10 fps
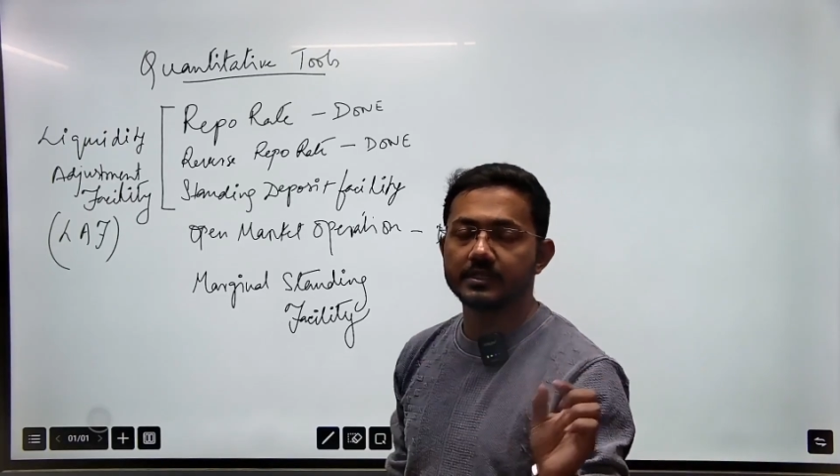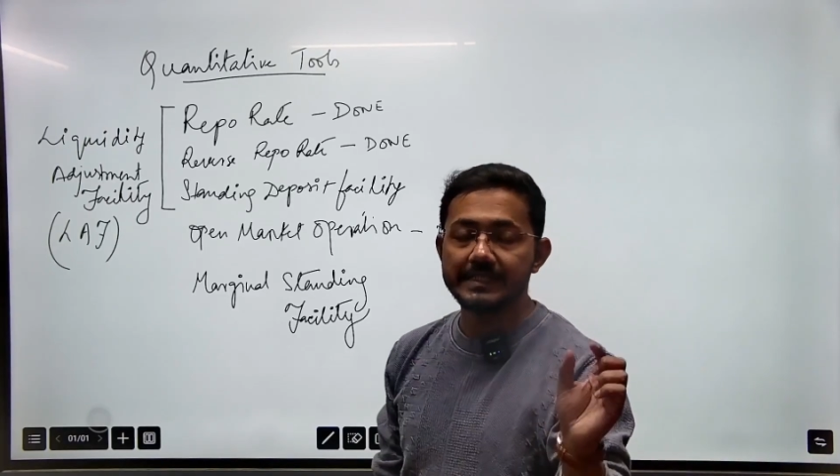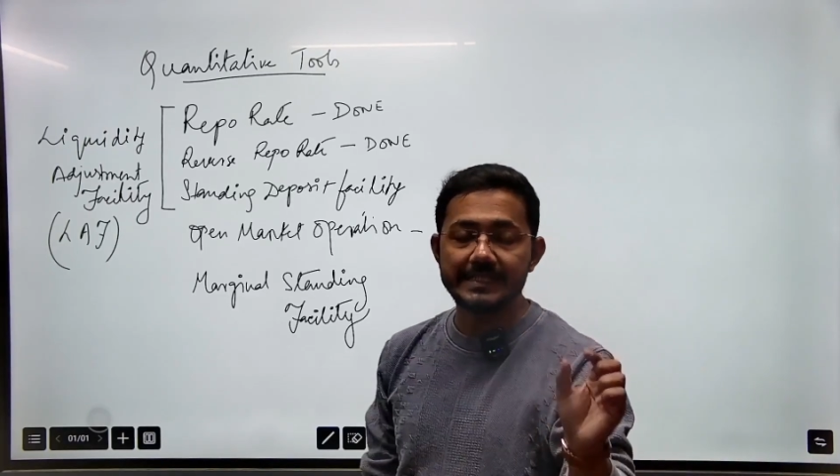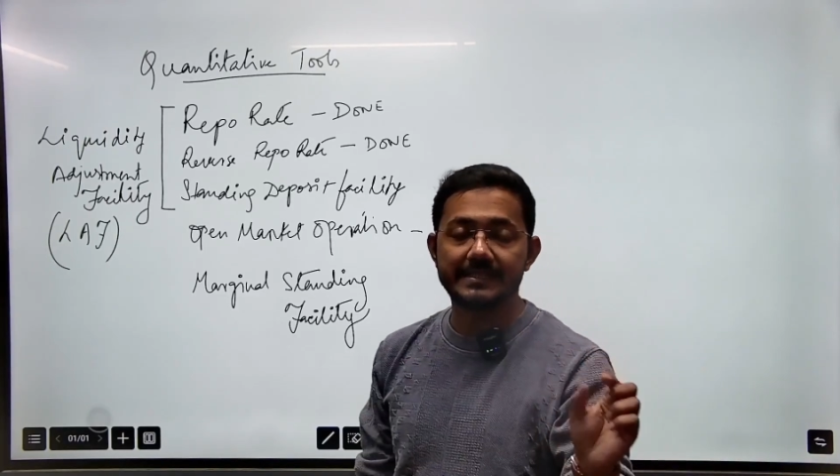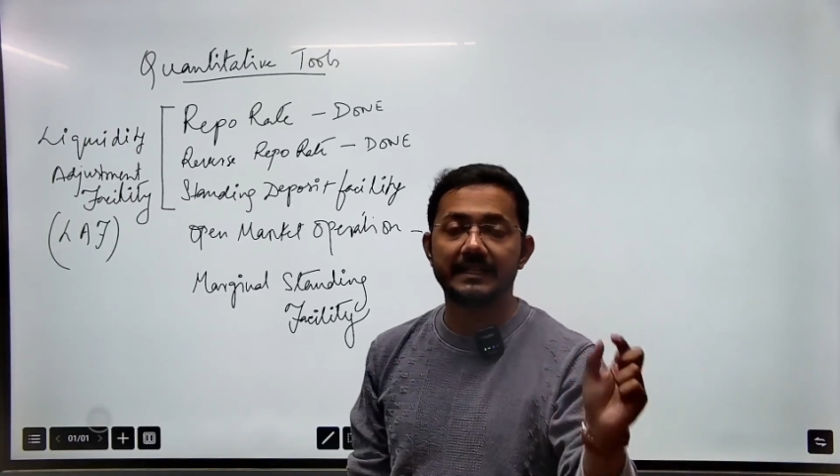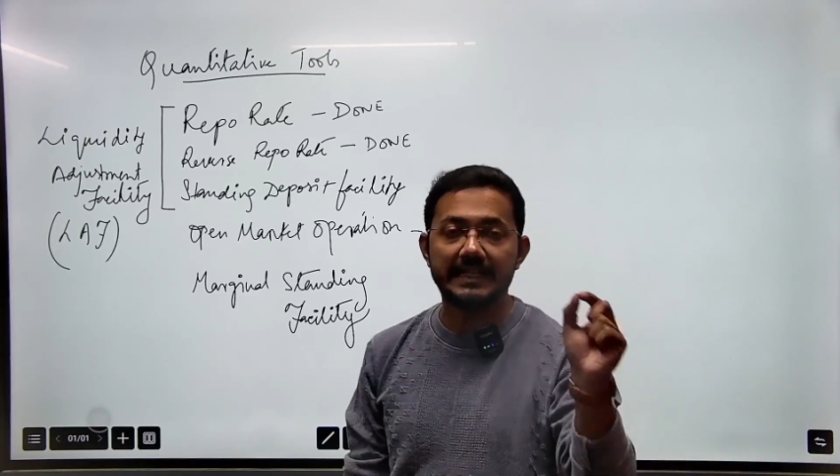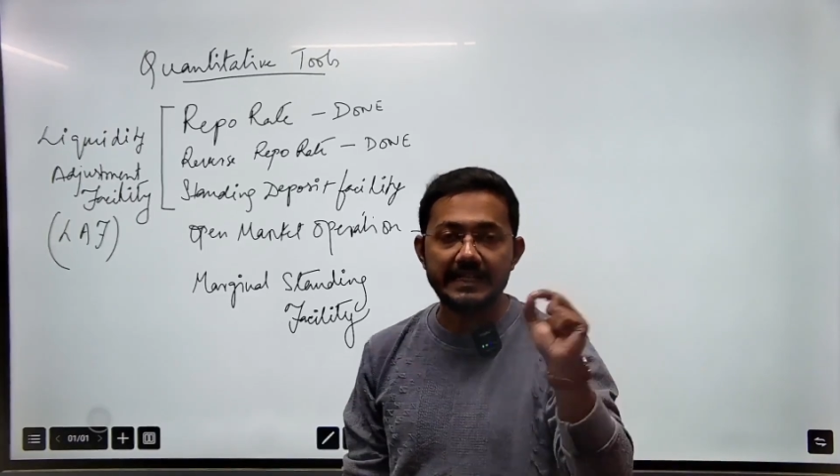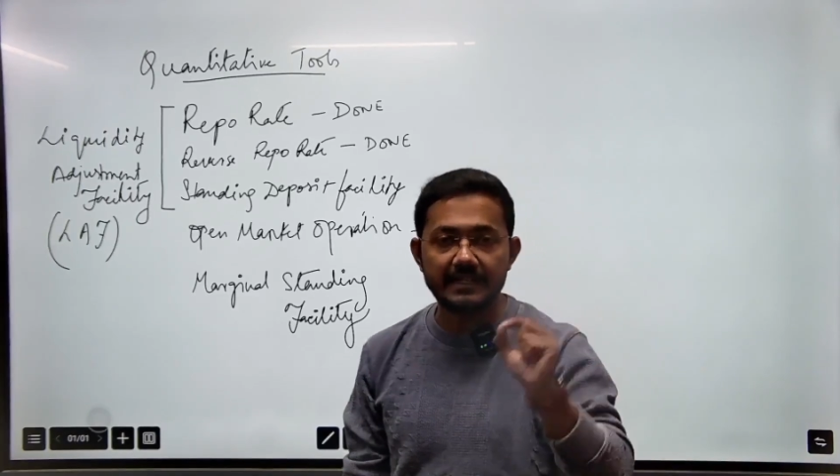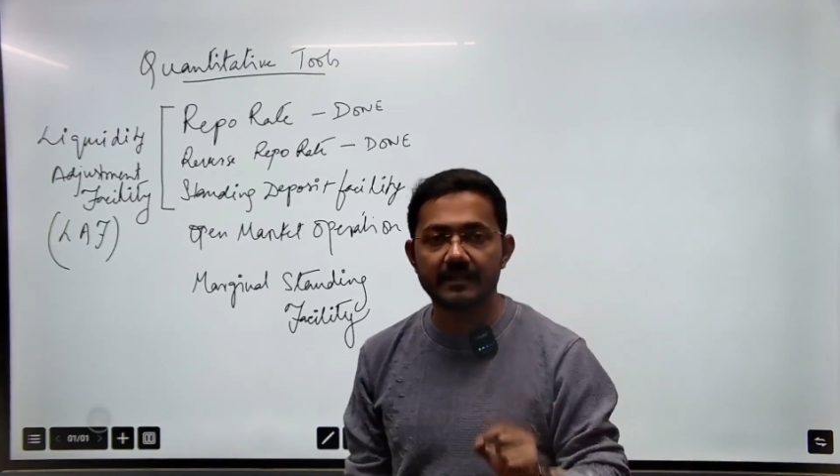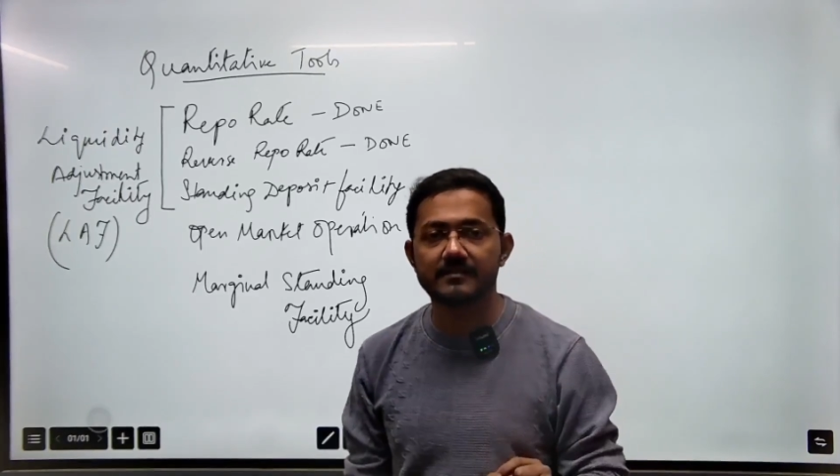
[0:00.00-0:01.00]
is the
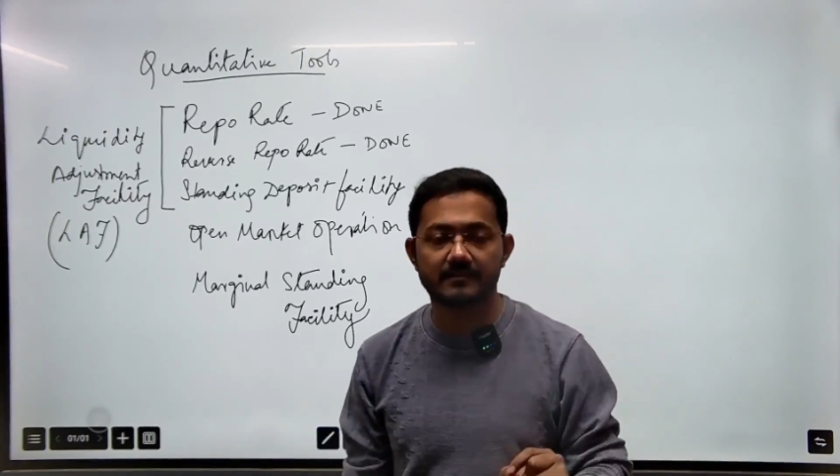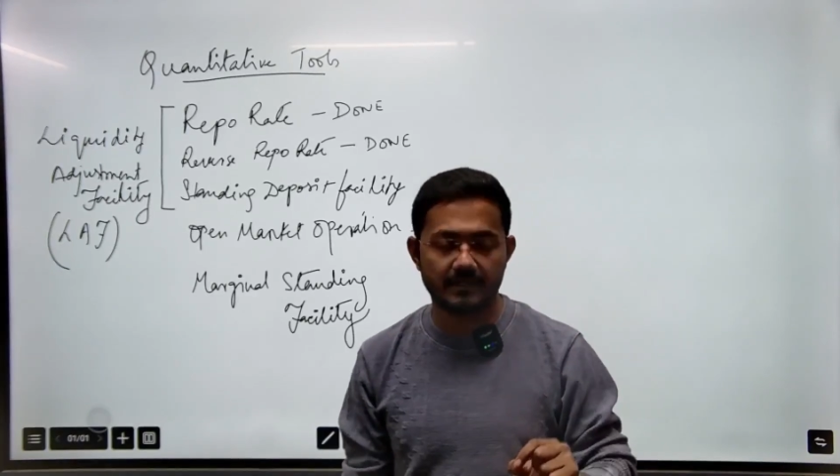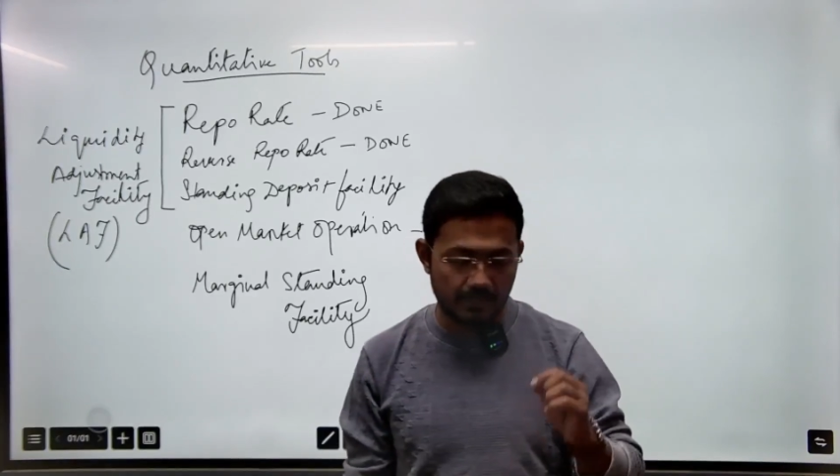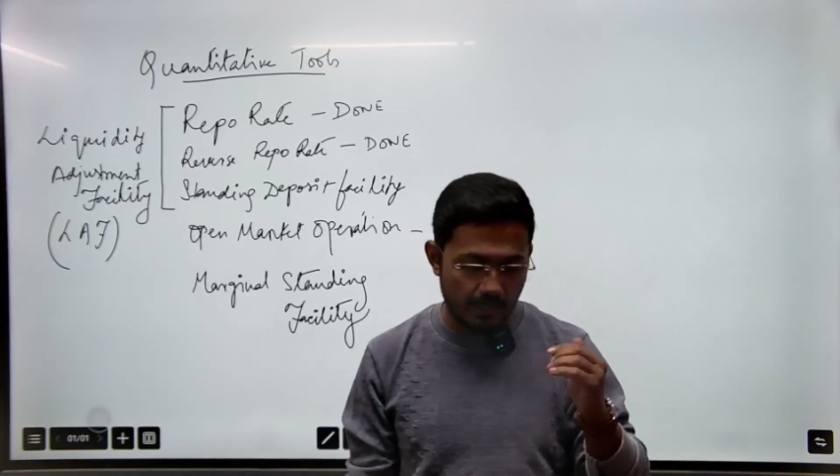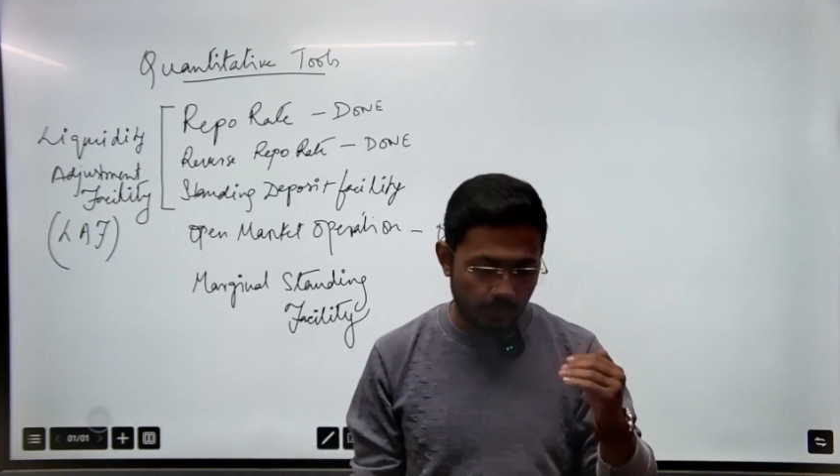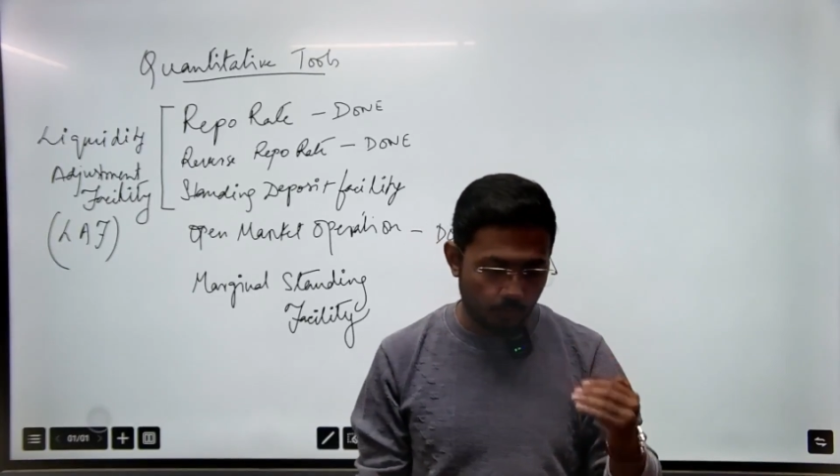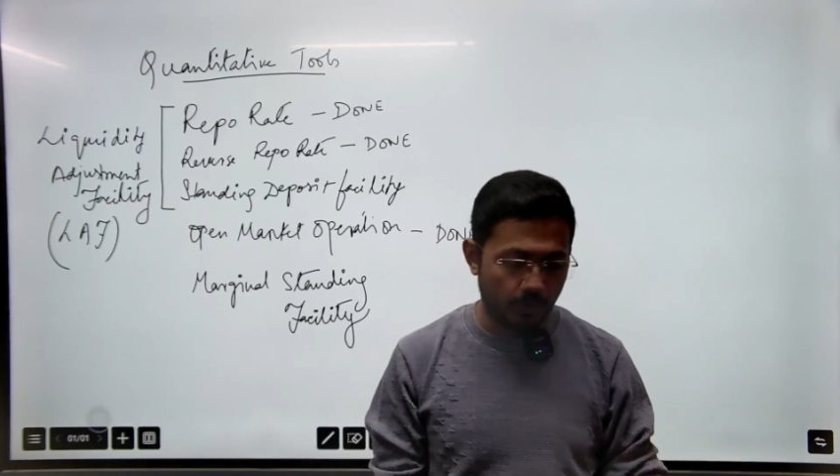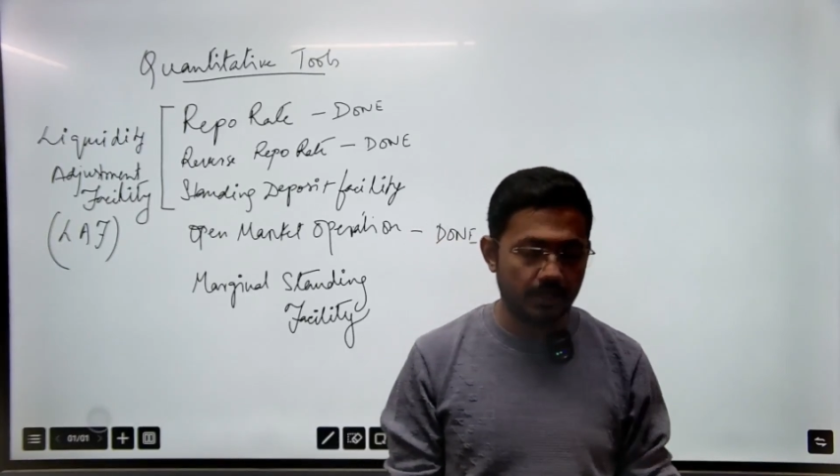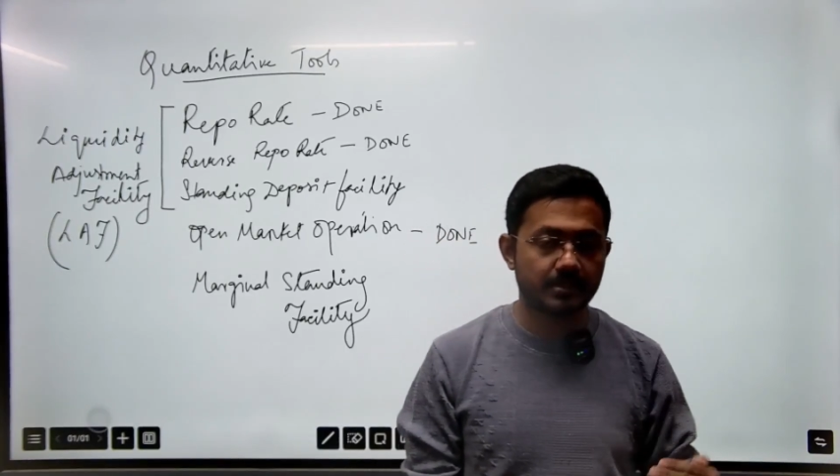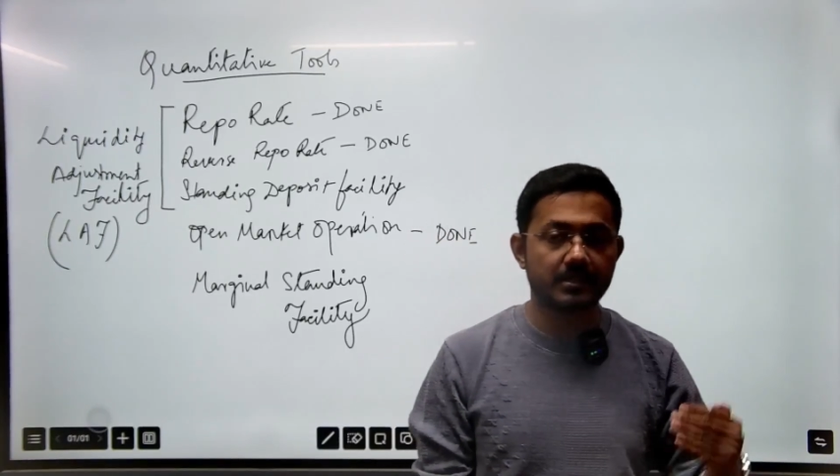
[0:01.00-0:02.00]
interest rate at
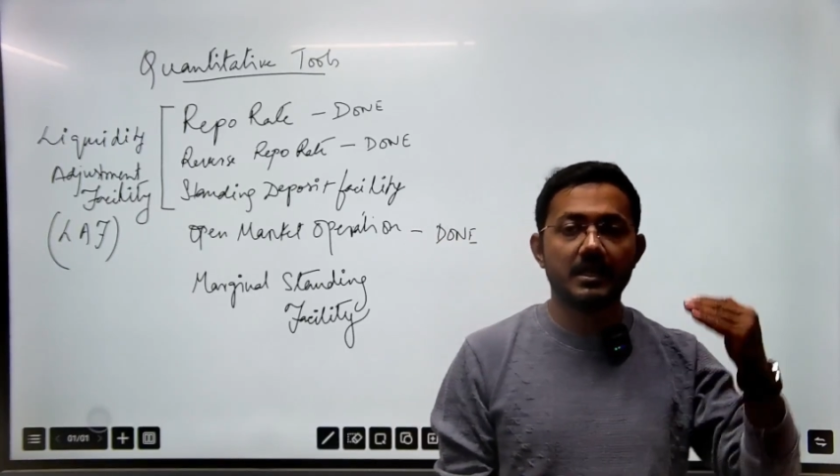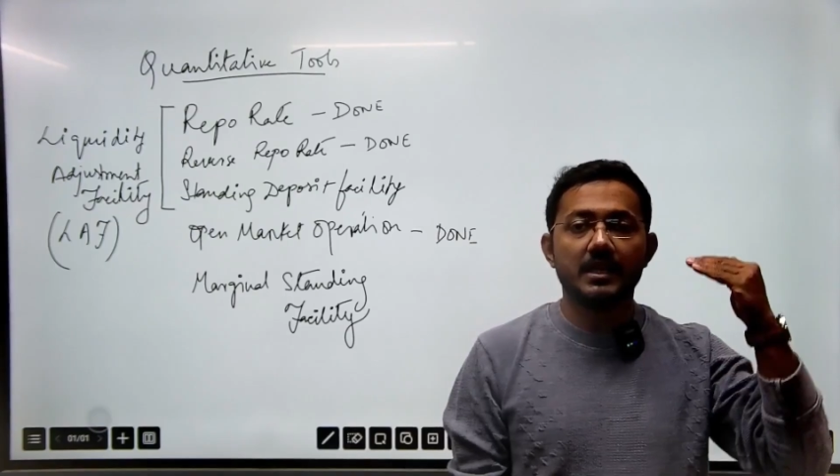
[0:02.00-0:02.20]
which